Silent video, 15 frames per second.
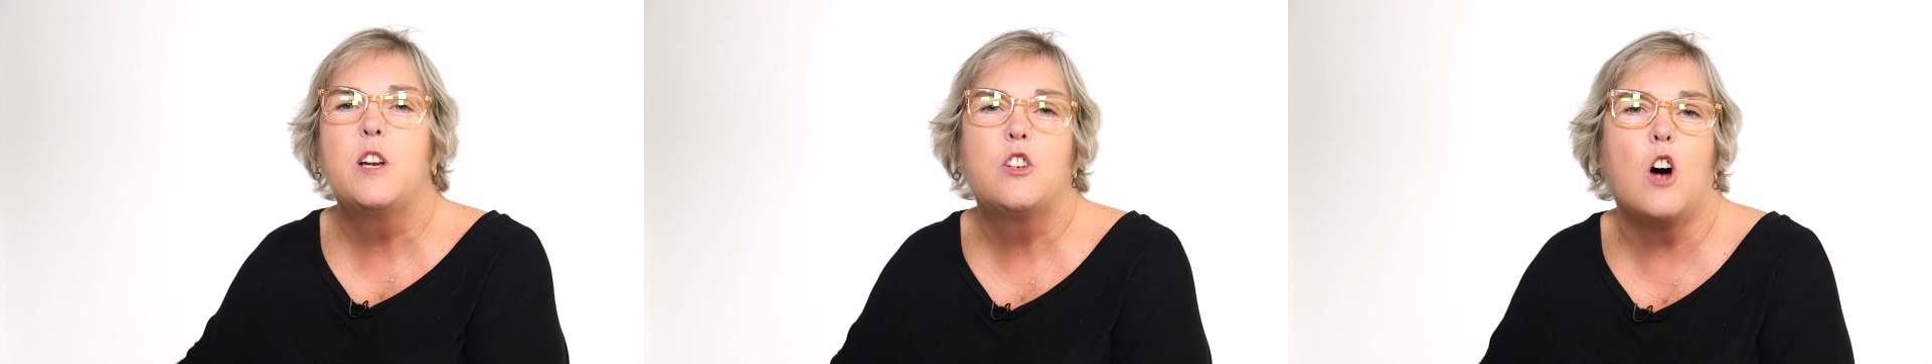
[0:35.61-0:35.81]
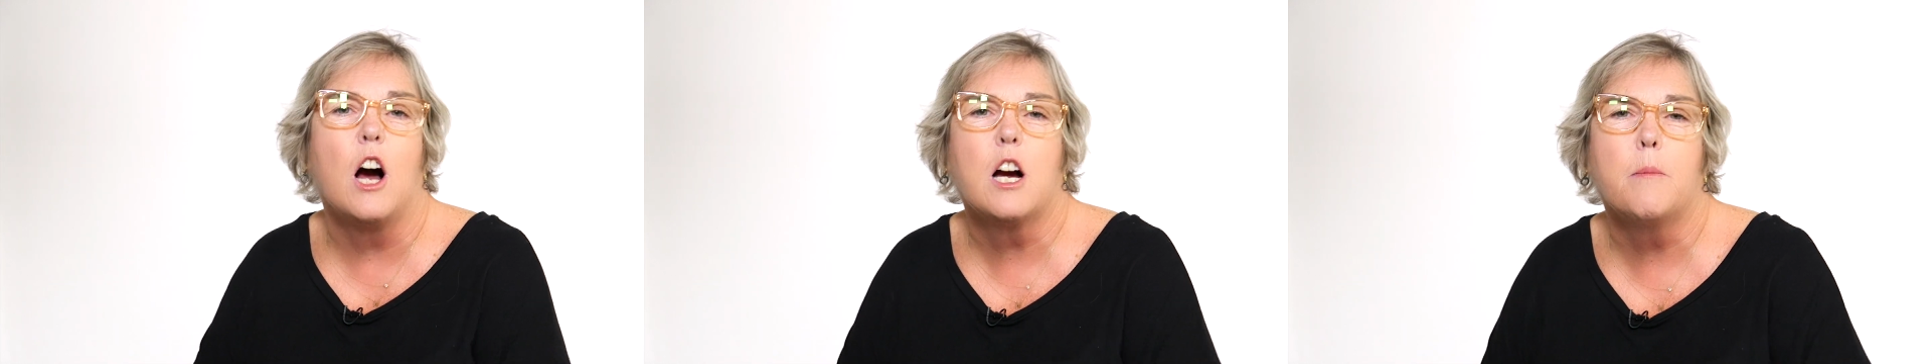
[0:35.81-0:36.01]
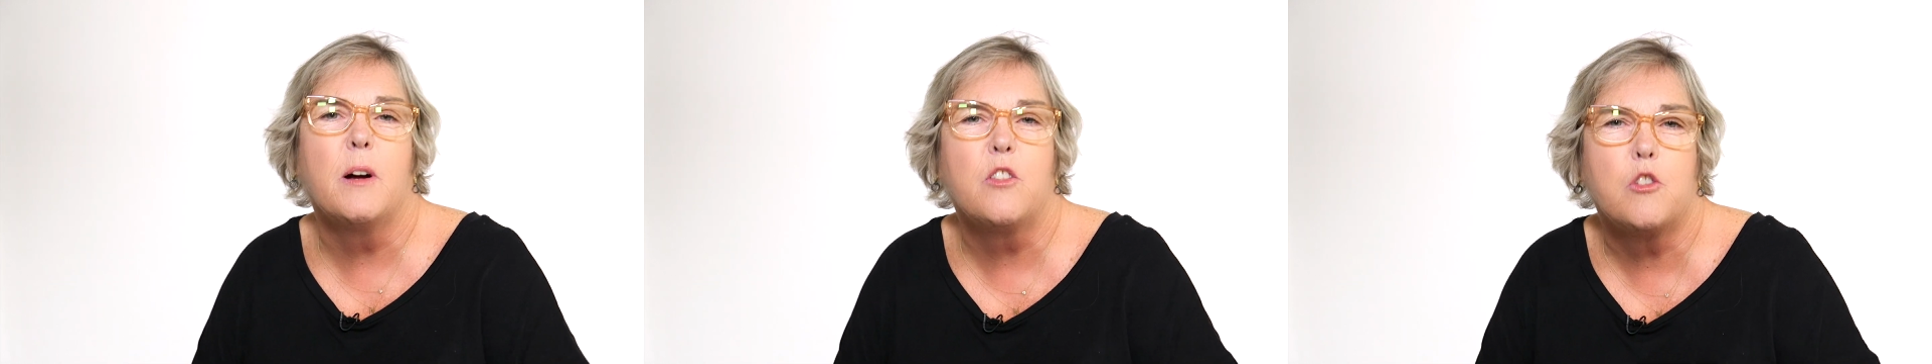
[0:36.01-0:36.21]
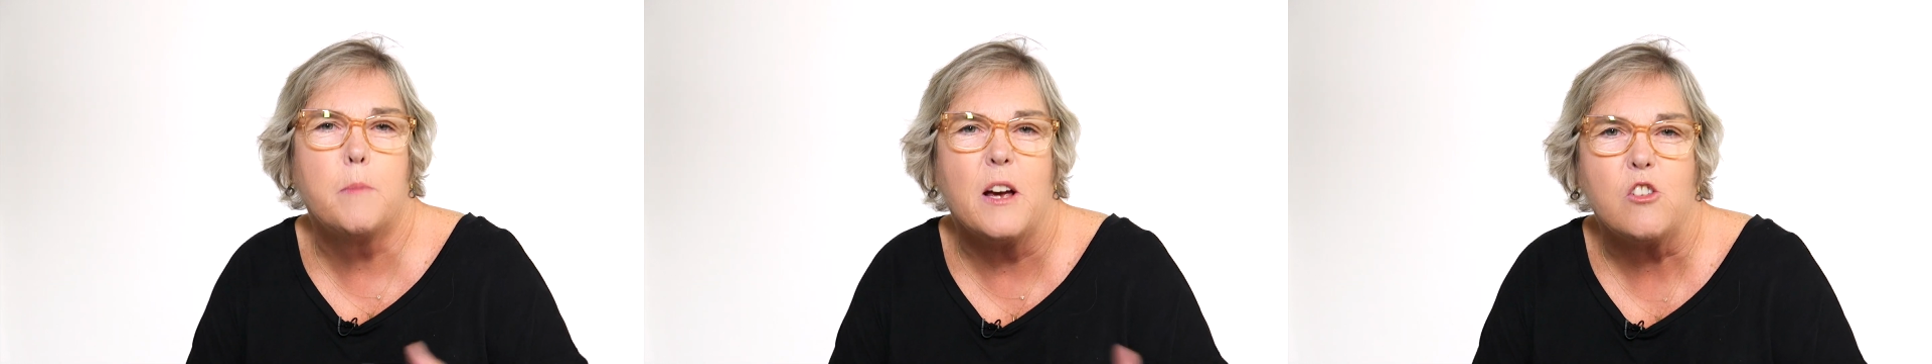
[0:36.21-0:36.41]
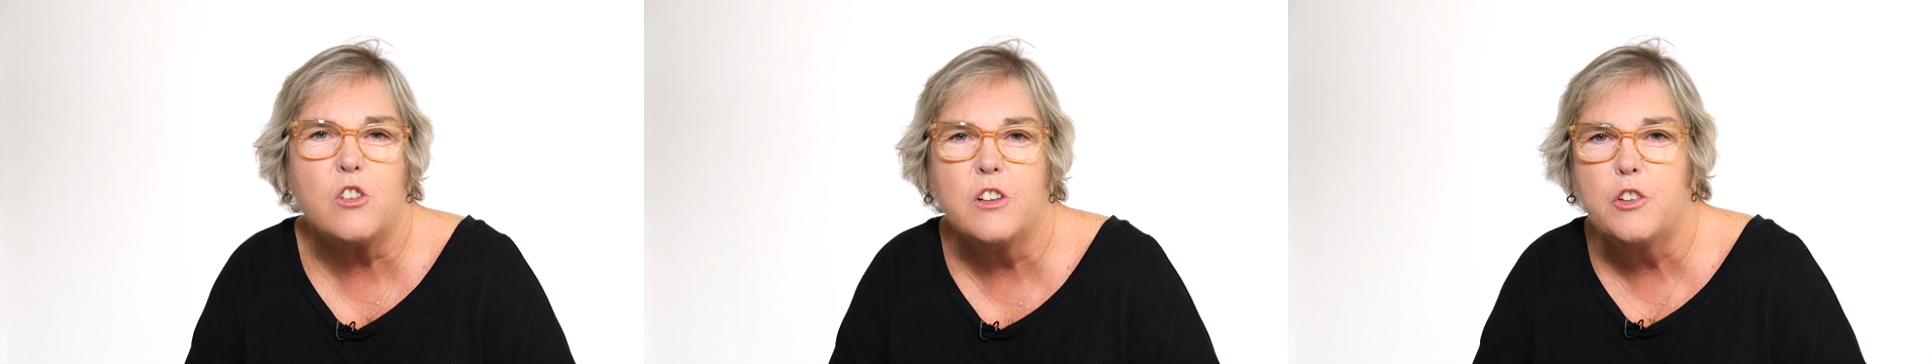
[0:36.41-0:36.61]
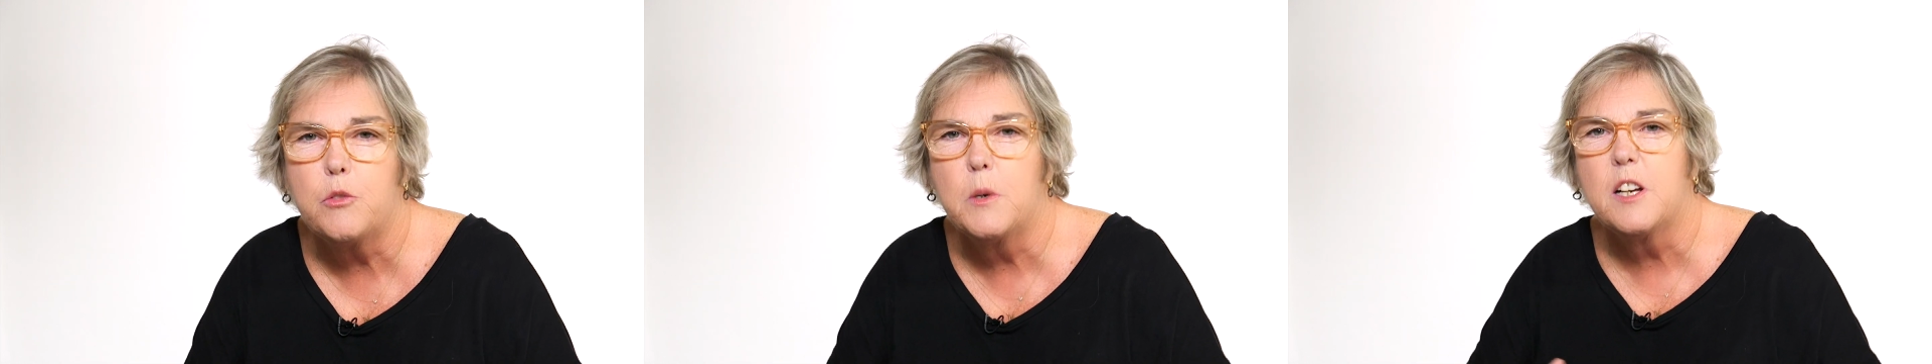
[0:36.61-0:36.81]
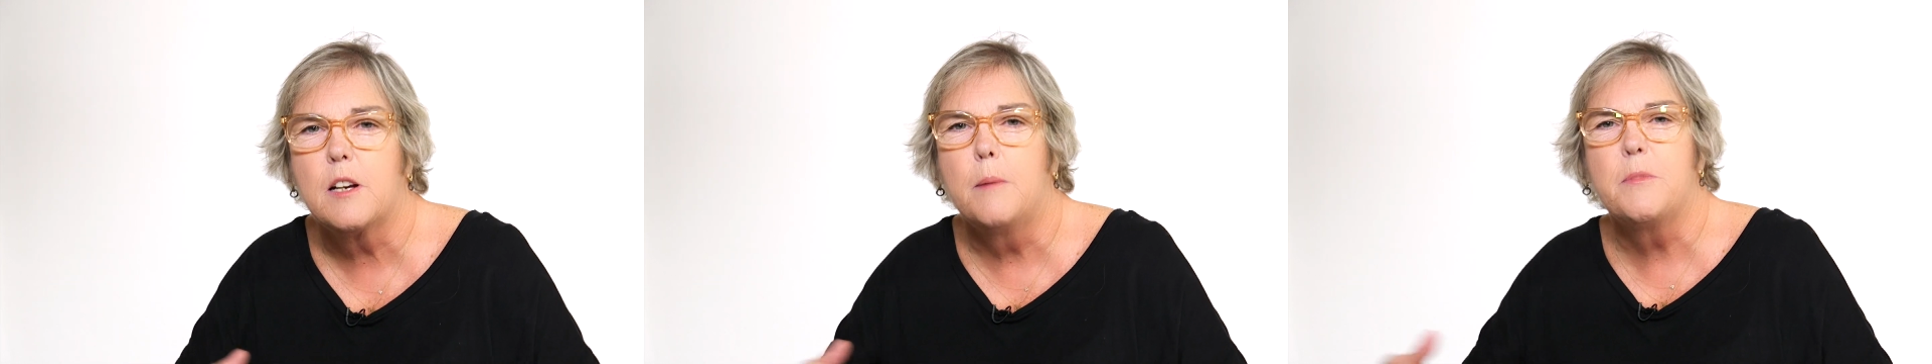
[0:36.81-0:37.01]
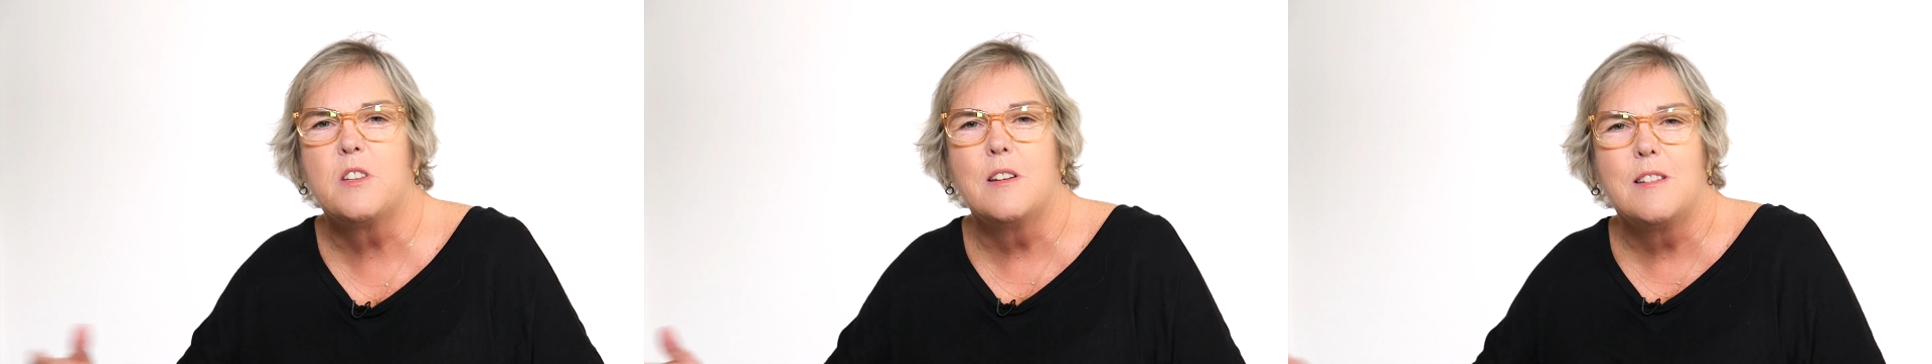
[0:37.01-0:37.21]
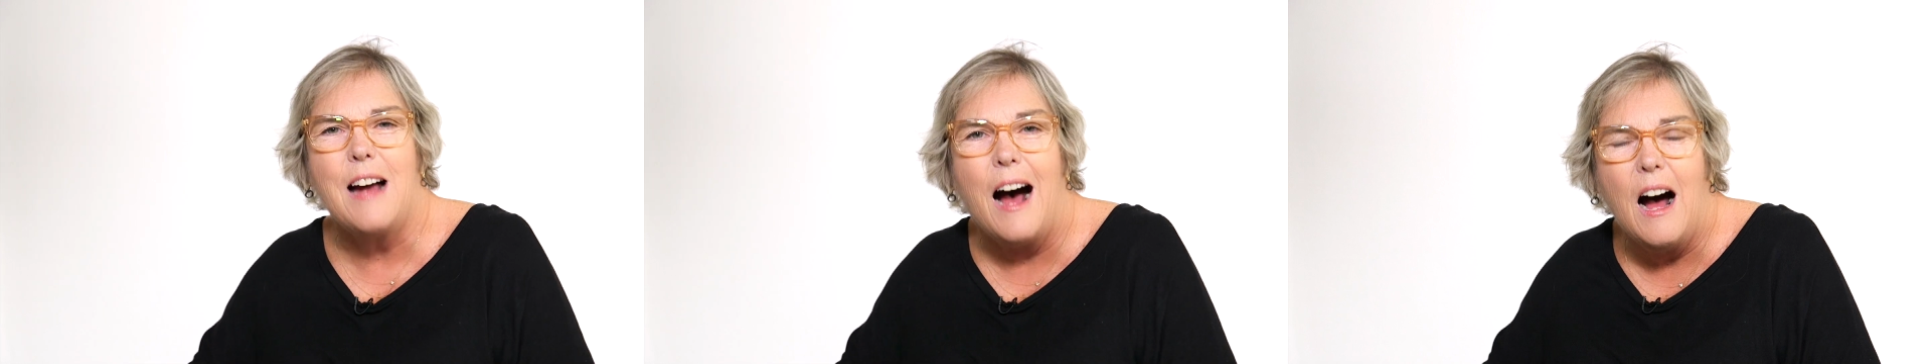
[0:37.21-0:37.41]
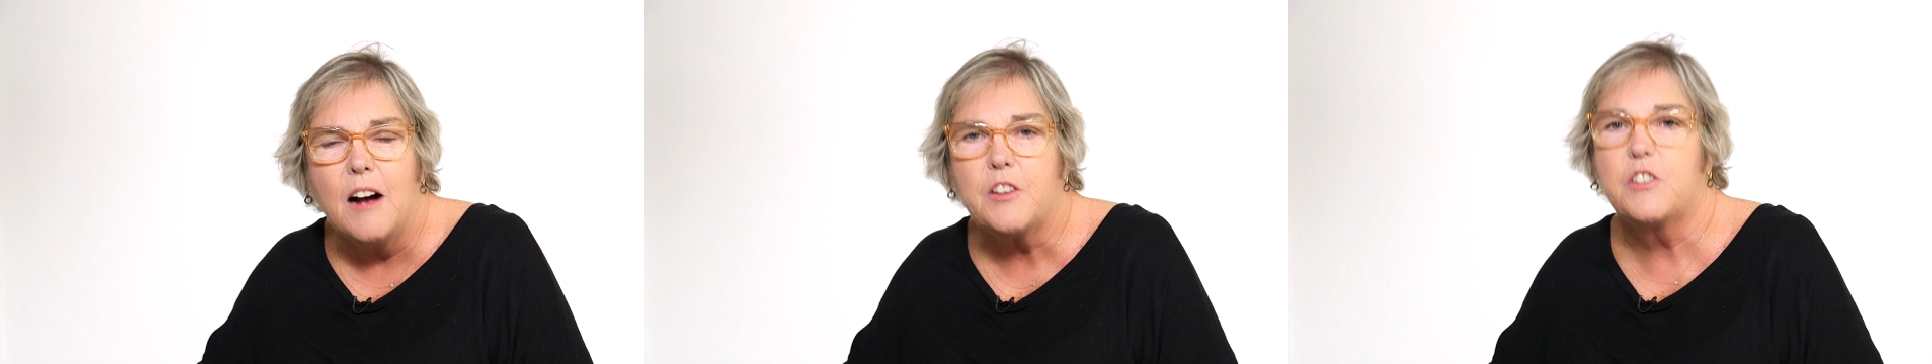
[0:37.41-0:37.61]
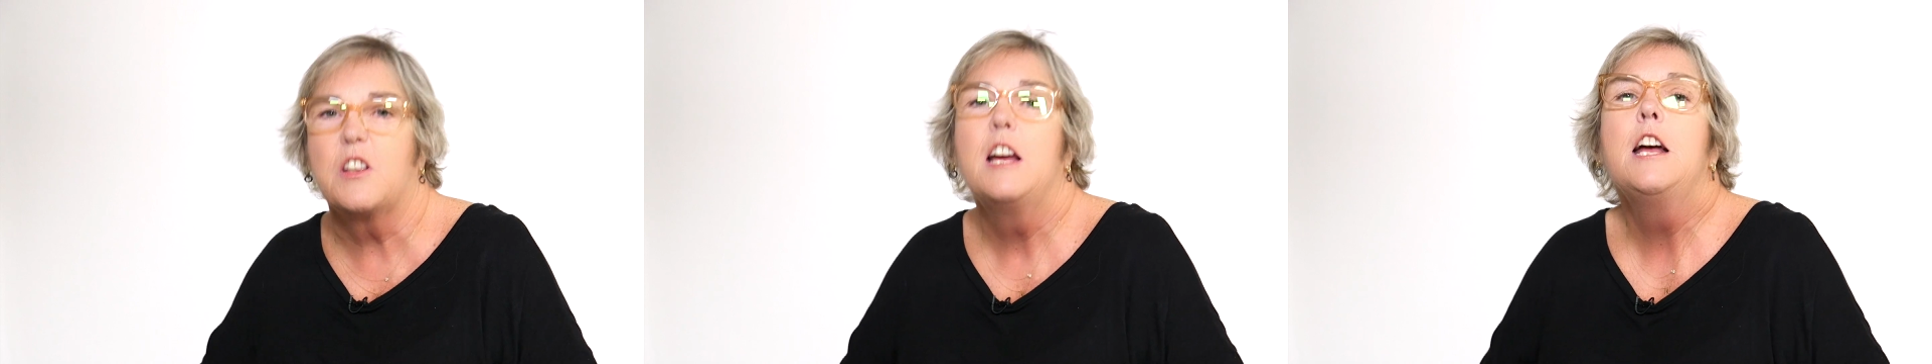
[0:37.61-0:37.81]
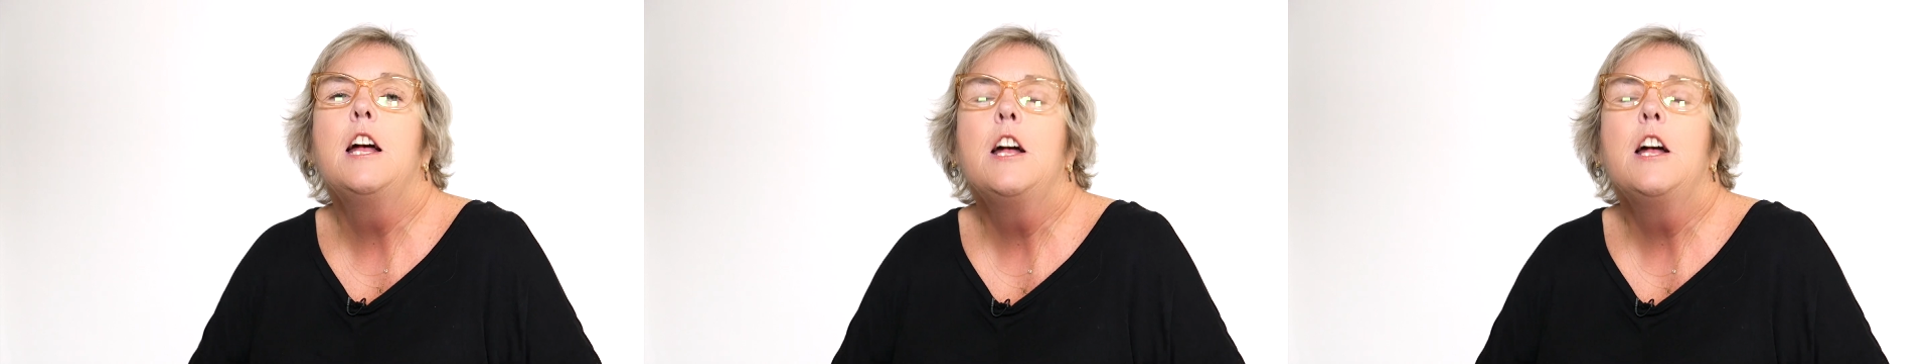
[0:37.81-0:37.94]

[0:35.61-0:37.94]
We talk about specialists when it comes to docs.